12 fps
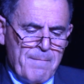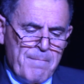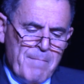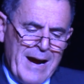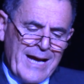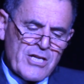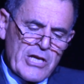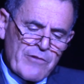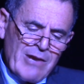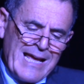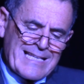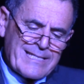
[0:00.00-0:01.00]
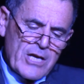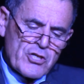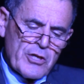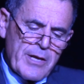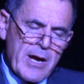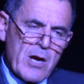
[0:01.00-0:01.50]
My
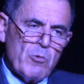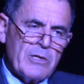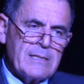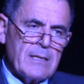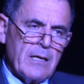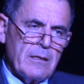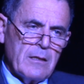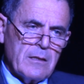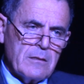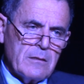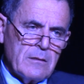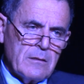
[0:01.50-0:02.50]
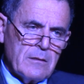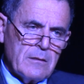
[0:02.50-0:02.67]
generalization here would say this.